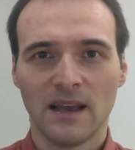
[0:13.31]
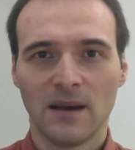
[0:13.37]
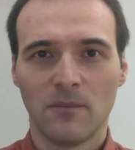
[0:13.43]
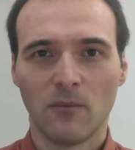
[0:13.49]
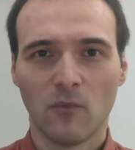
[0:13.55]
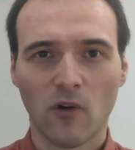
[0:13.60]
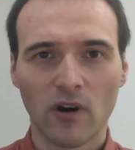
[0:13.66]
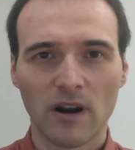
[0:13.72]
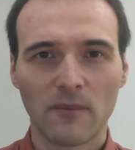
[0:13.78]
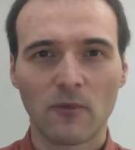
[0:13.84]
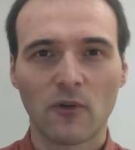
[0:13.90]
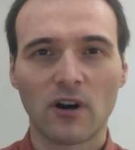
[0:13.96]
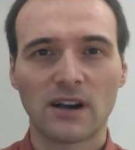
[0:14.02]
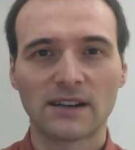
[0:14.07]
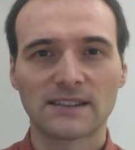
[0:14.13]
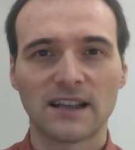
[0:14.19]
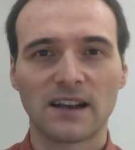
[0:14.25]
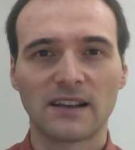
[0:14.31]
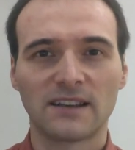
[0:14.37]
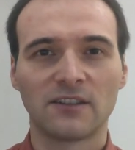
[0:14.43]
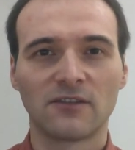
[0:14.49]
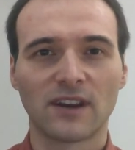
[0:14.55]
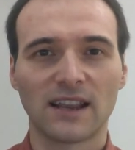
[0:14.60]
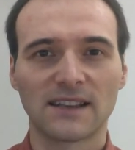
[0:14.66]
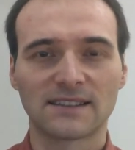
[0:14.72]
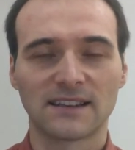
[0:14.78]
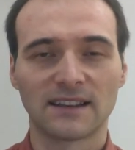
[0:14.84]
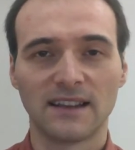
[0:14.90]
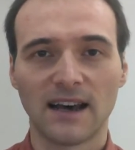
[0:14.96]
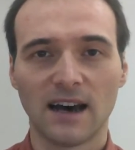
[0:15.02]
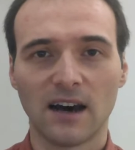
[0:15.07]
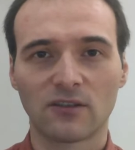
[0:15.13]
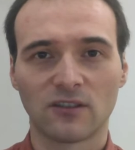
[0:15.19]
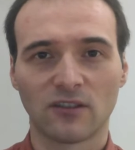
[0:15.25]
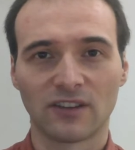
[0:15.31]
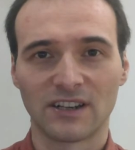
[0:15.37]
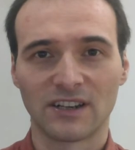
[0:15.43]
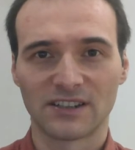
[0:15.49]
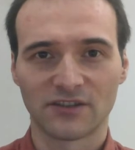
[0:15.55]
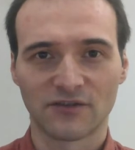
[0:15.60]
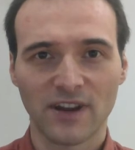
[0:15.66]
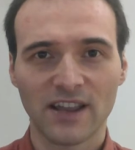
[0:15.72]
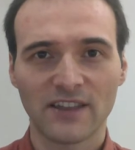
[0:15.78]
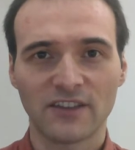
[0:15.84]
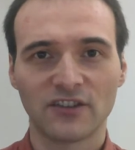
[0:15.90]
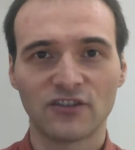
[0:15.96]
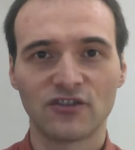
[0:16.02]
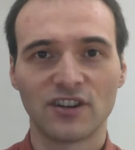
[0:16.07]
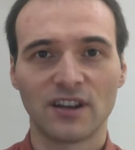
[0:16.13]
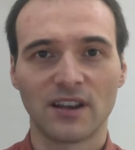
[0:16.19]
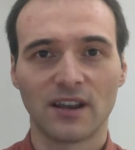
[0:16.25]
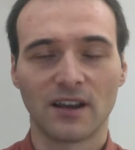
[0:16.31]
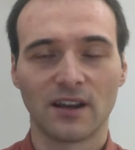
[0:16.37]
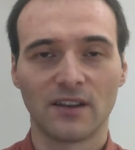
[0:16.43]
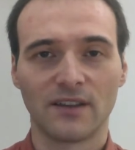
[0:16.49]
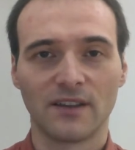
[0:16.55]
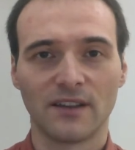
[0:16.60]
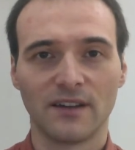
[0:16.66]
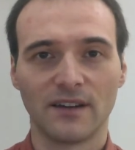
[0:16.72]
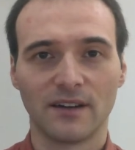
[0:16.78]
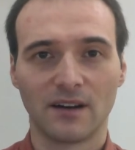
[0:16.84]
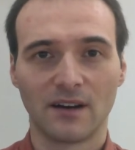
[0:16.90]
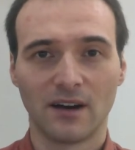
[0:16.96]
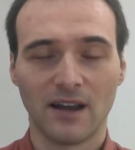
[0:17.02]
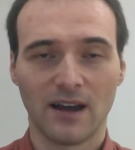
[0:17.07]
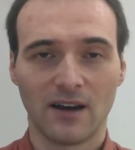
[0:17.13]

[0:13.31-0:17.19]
more and more are starting to cast a doubt on their strategy and uh,